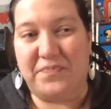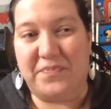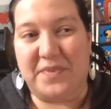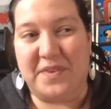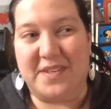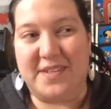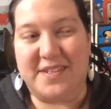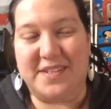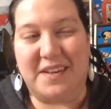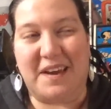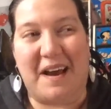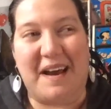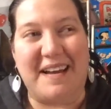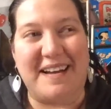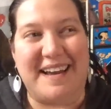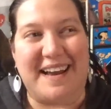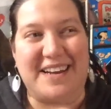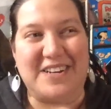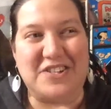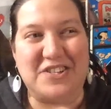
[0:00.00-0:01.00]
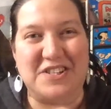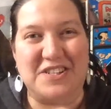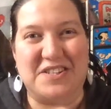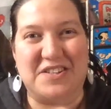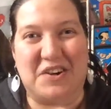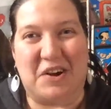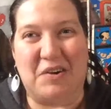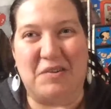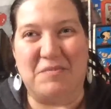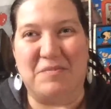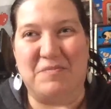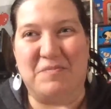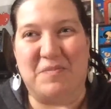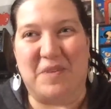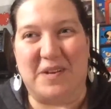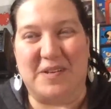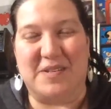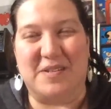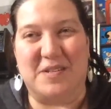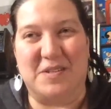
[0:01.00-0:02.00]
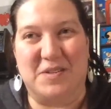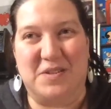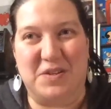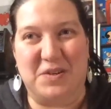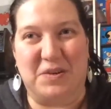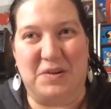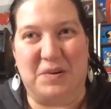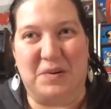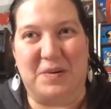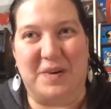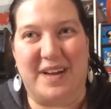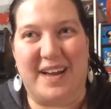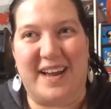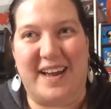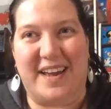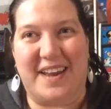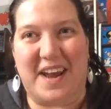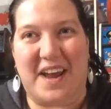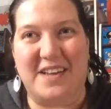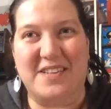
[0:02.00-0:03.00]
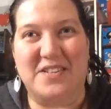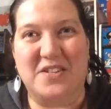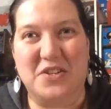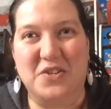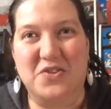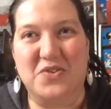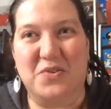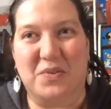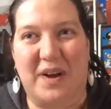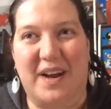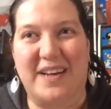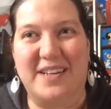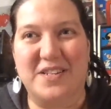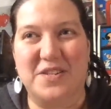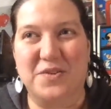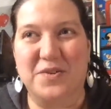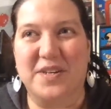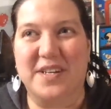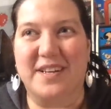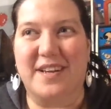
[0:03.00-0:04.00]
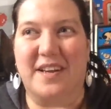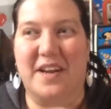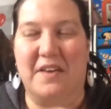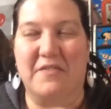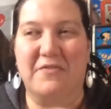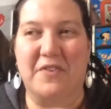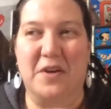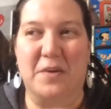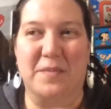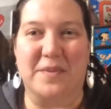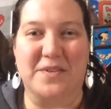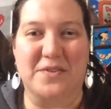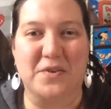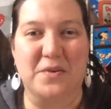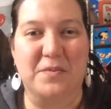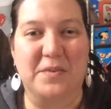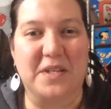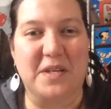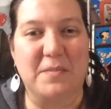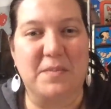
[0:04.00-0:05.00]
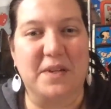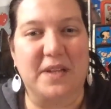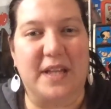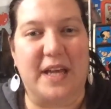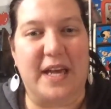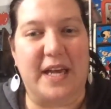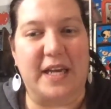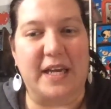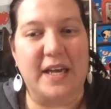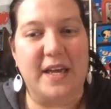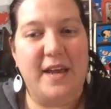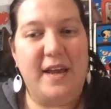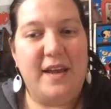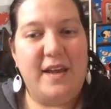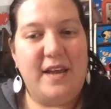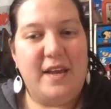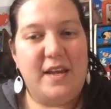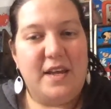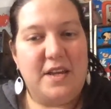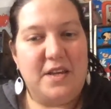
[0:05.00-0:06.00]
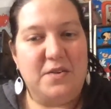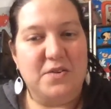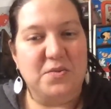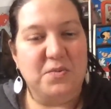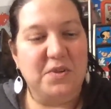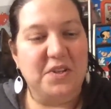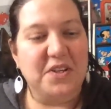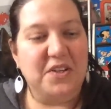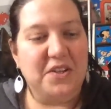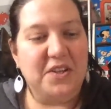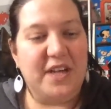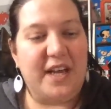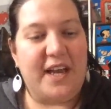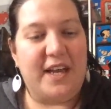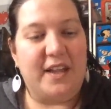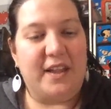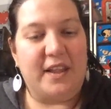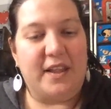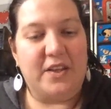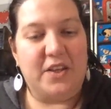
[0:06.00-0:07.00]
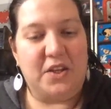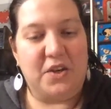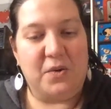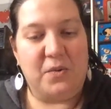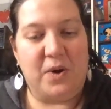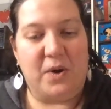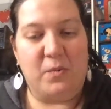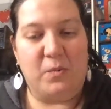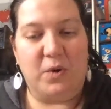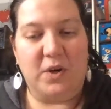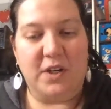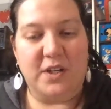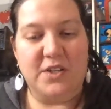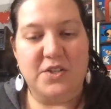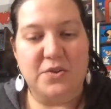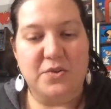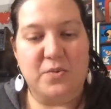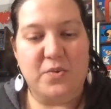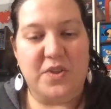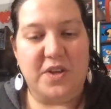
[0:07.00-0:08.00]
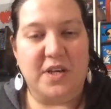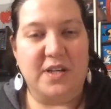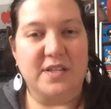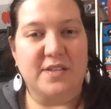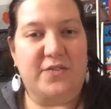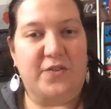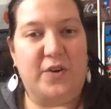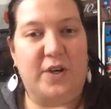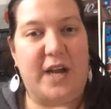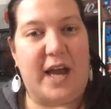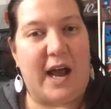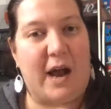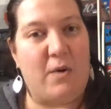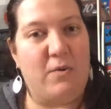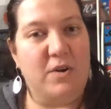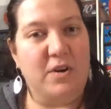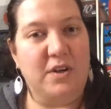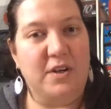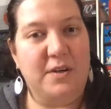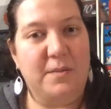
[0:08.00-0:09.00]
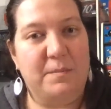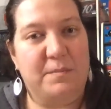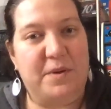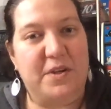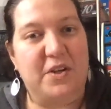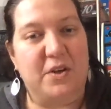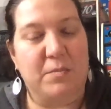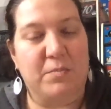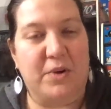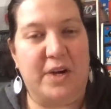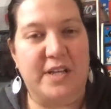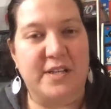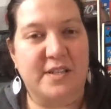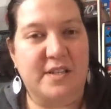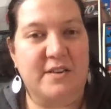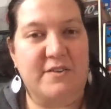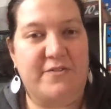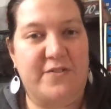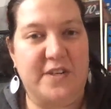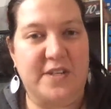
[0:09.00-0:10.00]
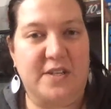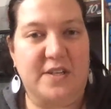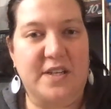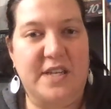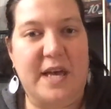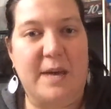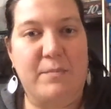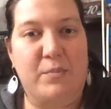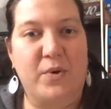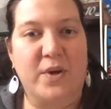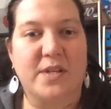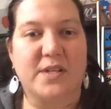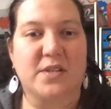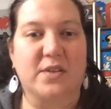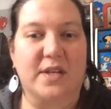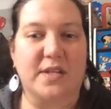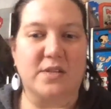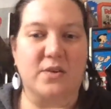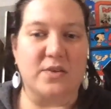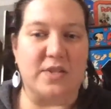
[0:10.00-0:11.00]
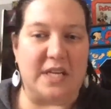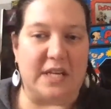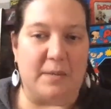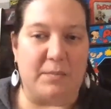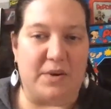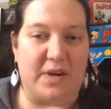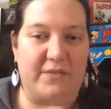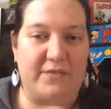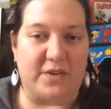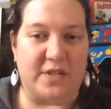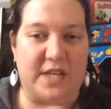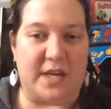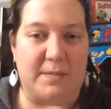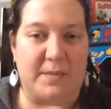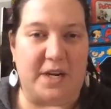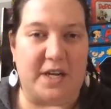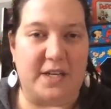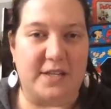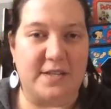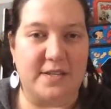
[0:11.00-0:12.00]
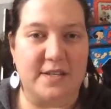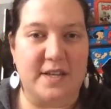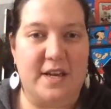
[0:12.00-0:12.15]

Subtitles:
Scott actually started us to do, and I still try and do it and I fail miserably, but like, he's really good at, you know what, we're going to do things for an hour, but your brain's going to fizzle at that point. So let's go take a break for 10 minutes.